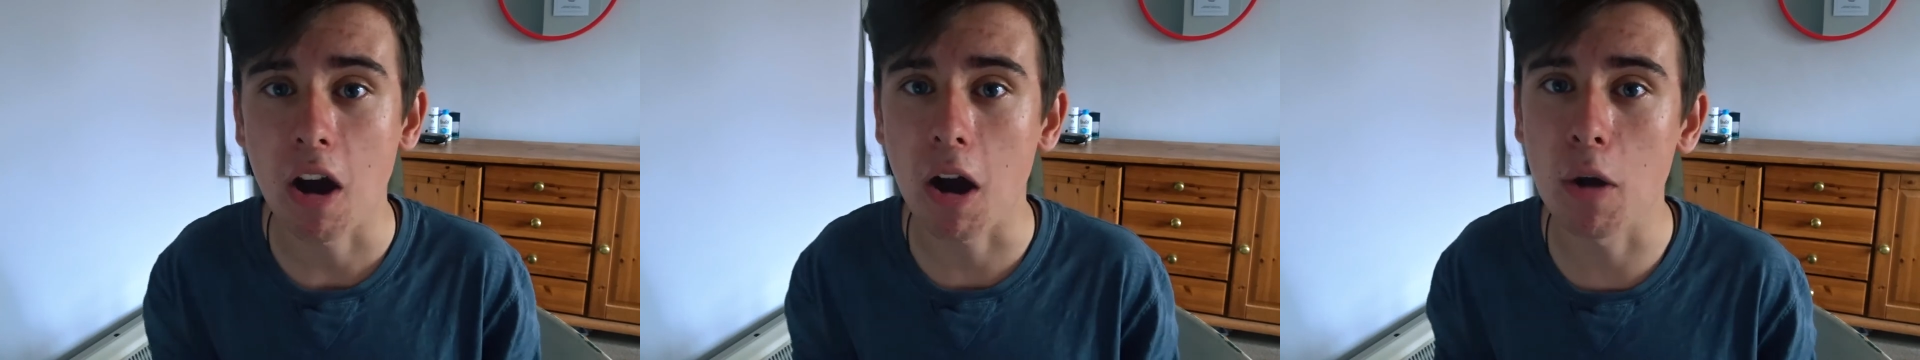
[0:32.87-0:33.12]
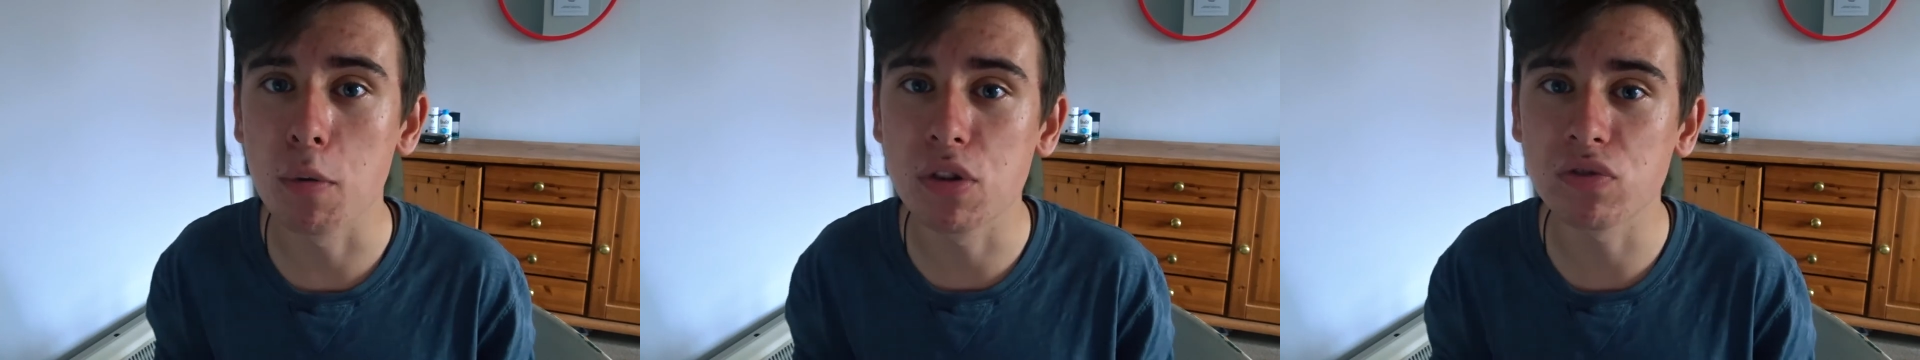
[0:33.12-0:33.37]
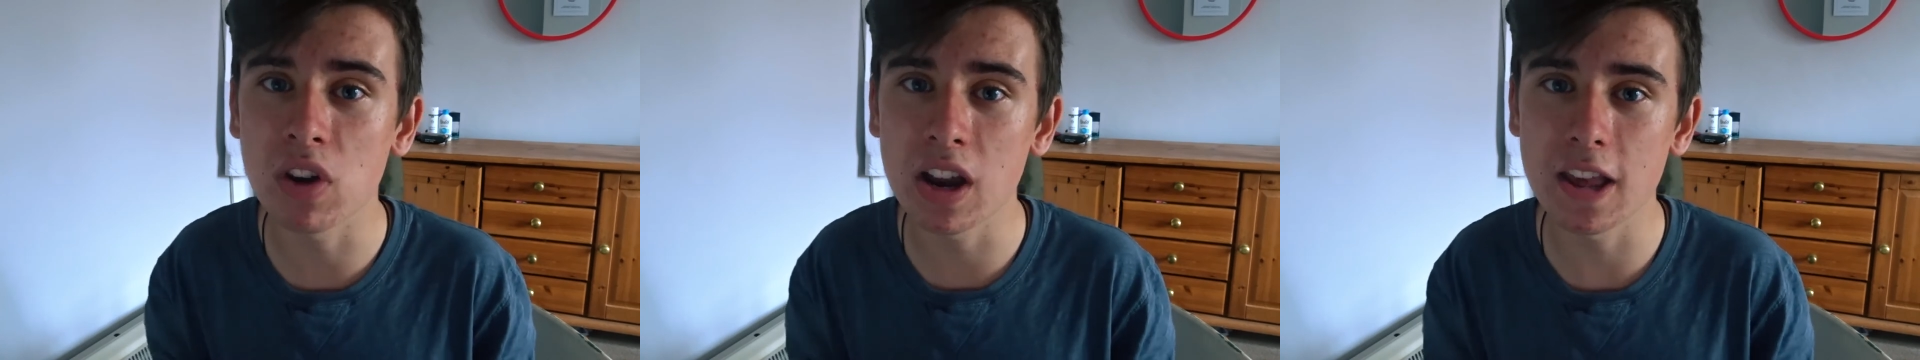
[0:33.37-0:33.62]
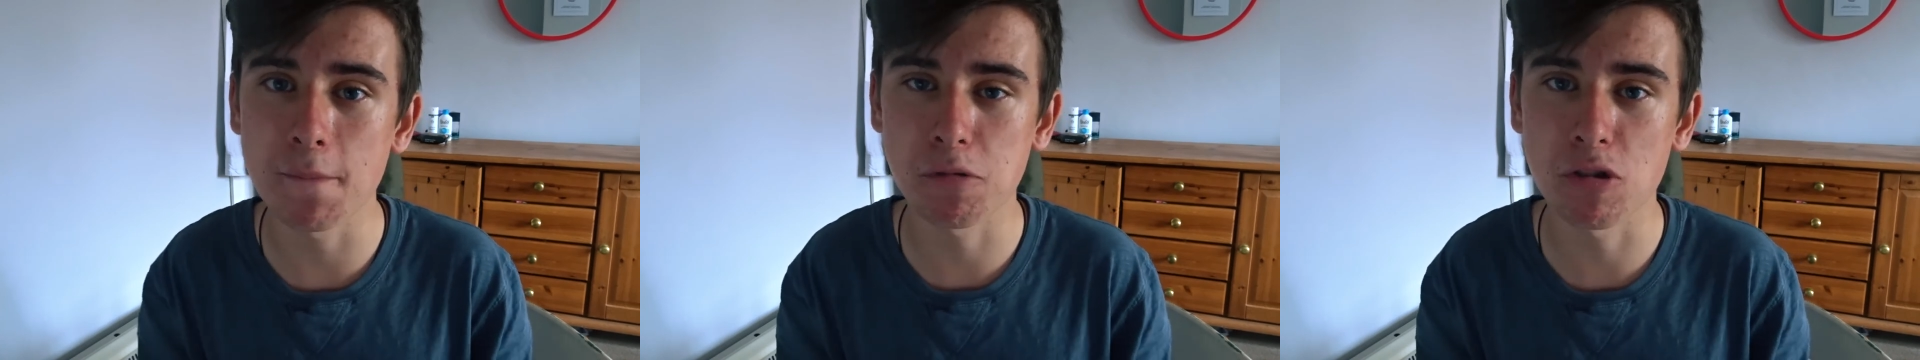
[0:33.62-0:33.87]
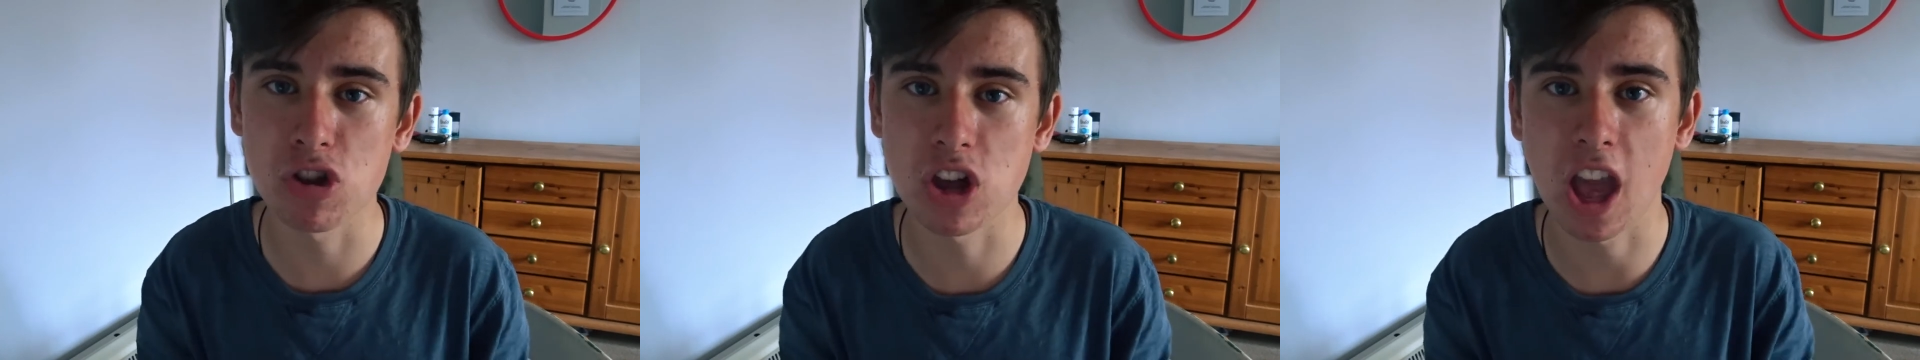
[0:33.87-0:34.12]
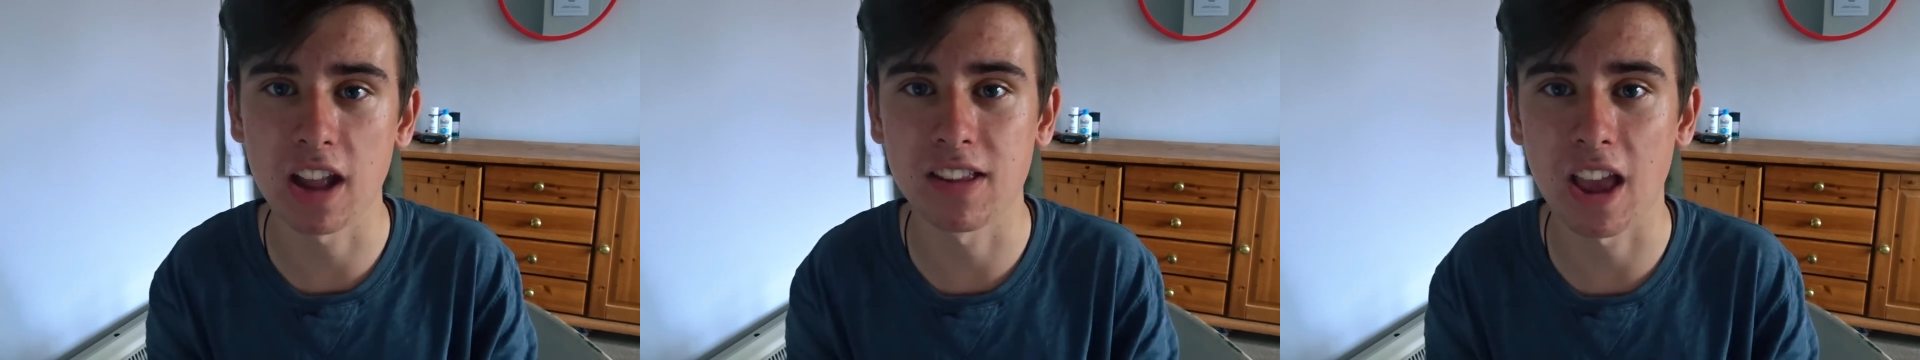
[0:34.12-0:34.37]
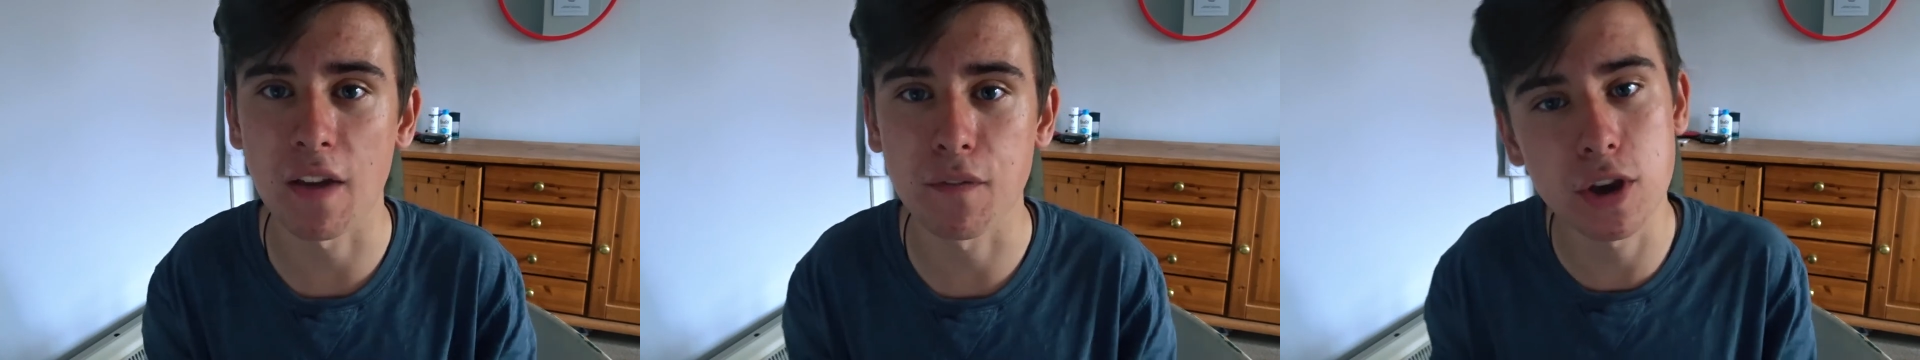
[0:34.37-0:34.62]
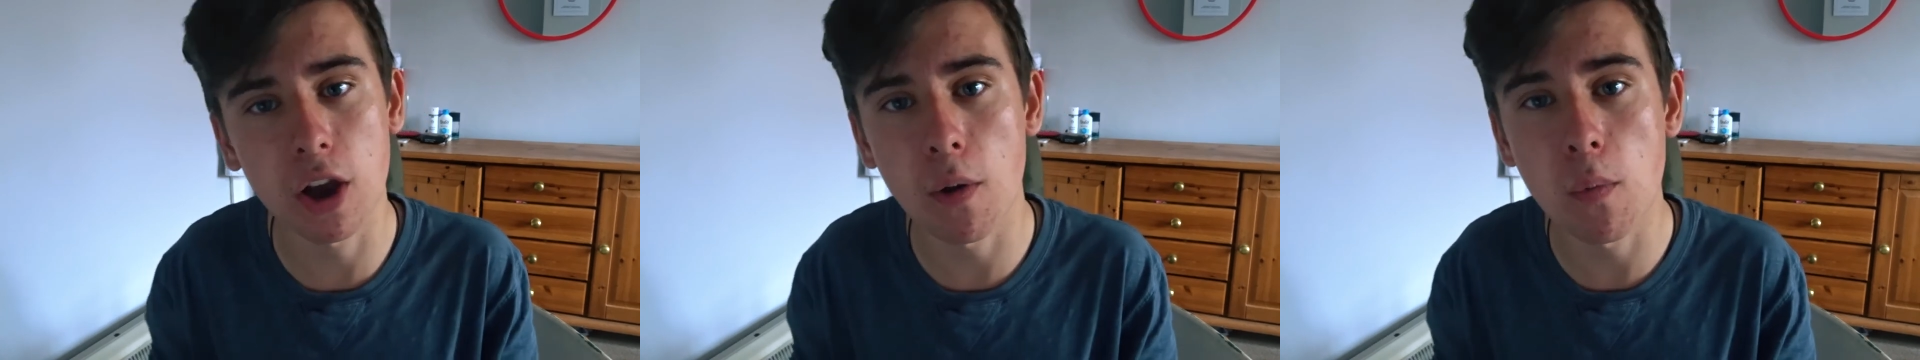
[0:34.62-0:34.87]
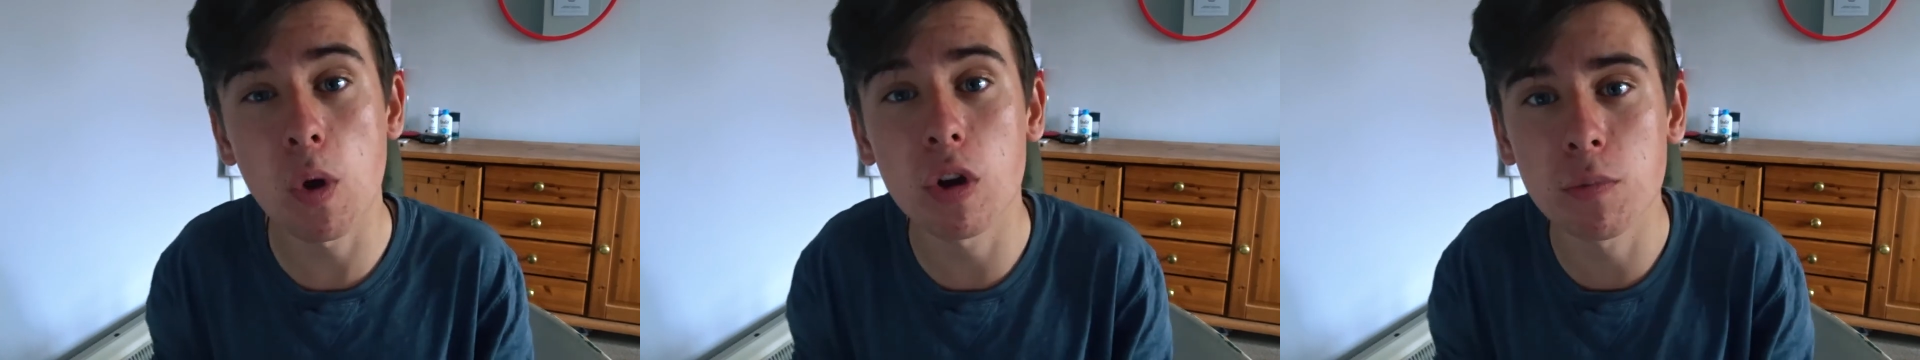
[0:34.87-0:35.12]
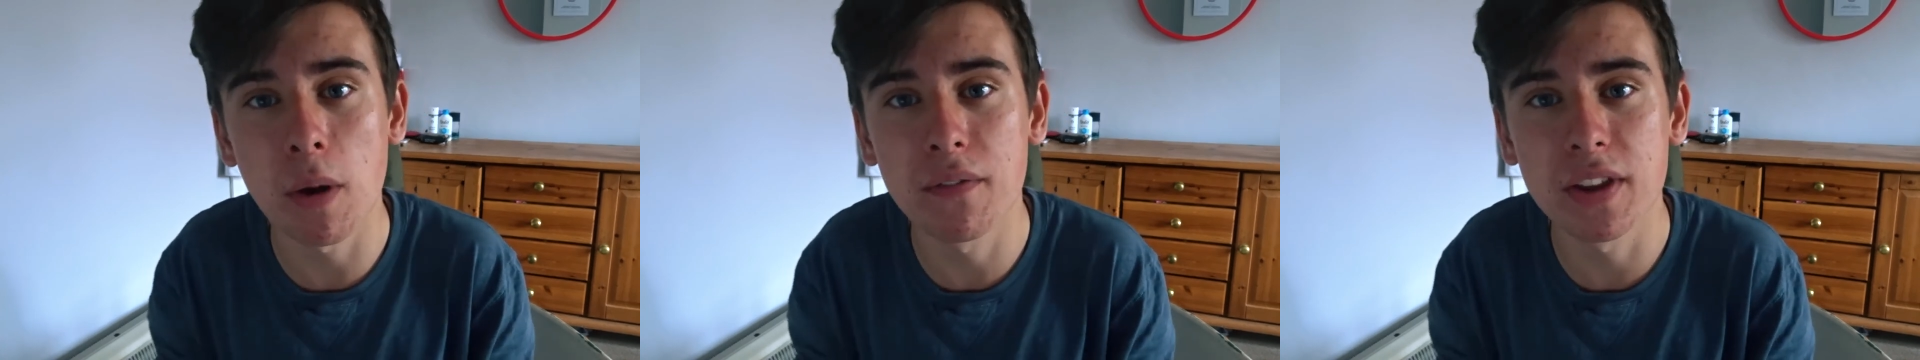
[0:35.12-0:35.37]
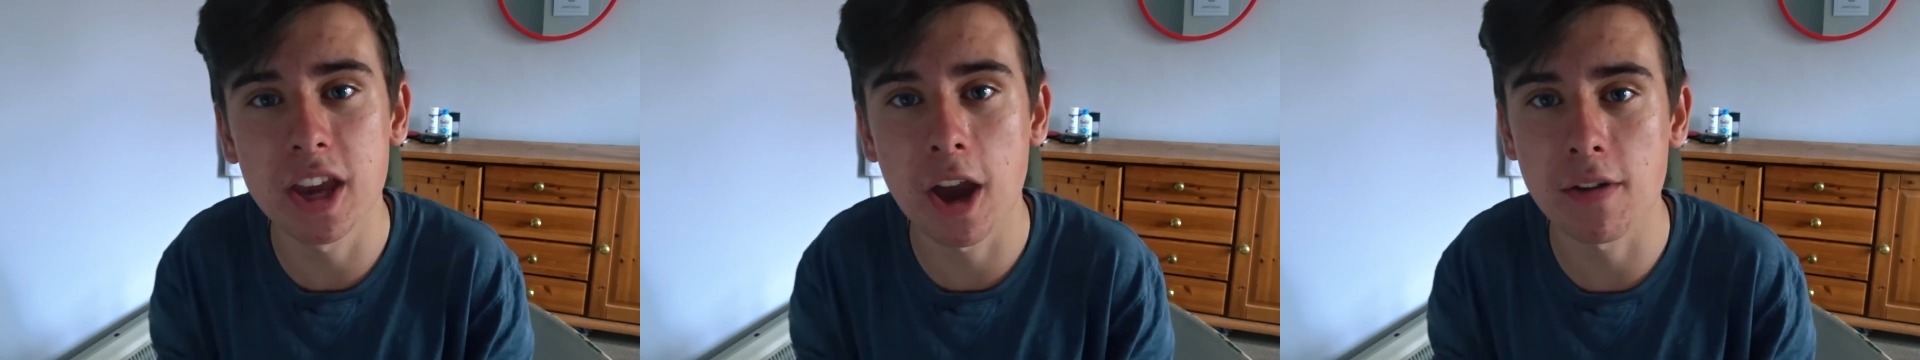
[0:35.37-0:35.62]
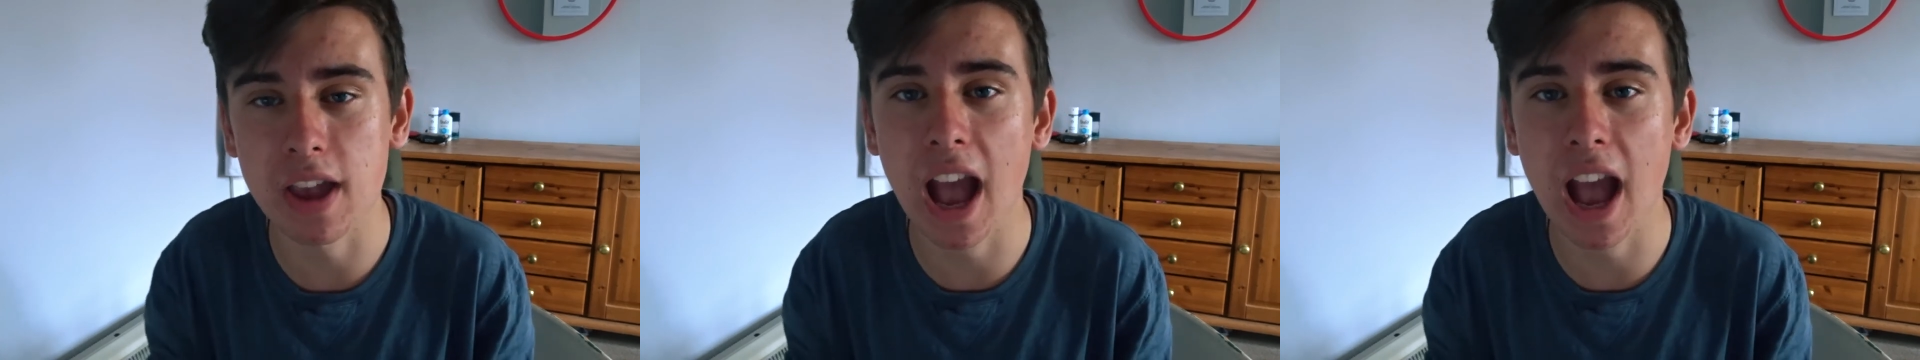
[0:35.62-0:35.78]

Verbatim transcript: I would really appreciate it if you go and watch my videos